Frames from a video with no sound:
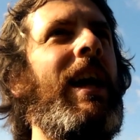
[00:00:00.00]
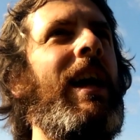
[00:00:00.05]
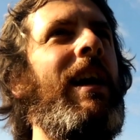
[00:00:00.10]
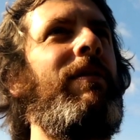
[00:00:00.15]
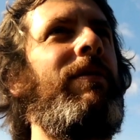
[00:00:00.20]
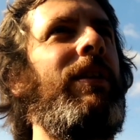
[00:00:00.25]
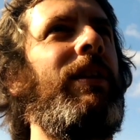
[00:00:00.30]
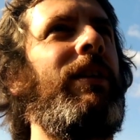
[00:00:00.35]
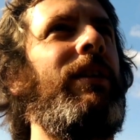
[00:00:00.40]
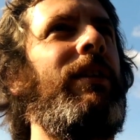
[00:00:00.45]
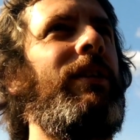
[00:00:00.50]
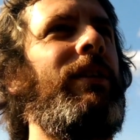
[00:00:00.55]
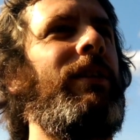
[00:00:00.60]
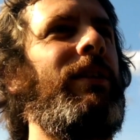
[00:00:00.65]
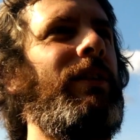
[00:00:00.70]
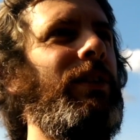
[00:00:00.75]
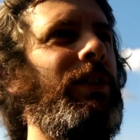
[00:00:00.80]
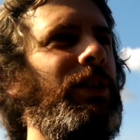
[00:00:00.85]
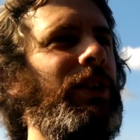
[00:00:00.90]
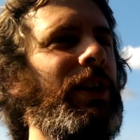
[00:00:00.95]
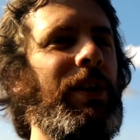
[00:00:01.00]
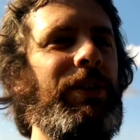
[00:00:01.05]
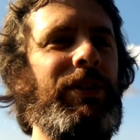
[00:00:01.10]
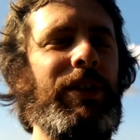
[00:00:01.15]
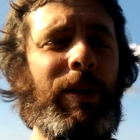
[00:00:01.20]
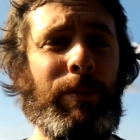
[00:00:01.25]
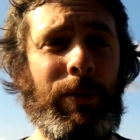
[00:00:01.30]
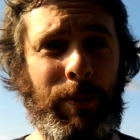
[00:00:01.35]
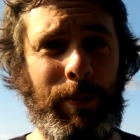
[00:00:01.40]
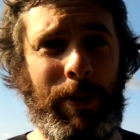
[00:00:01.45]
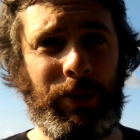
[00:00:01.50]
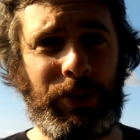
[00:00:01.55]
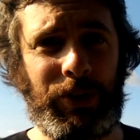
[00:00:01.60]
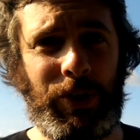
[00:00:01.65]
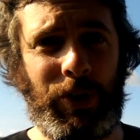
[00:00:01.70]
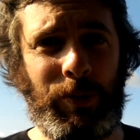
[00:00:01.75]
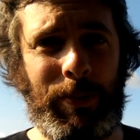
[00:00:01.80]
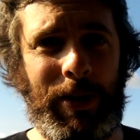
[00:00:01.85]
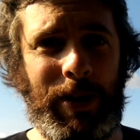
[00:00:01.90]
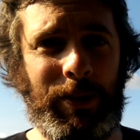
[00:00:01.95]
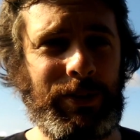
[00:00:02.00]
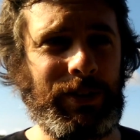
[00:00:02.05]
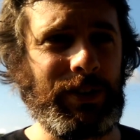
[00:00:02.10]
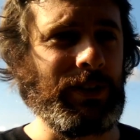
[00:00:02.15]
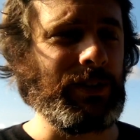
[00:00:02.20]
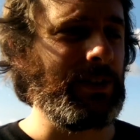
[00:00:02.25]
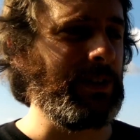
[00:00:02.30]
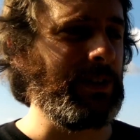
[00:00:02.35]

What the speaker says: heather shouting at me about snow mountains,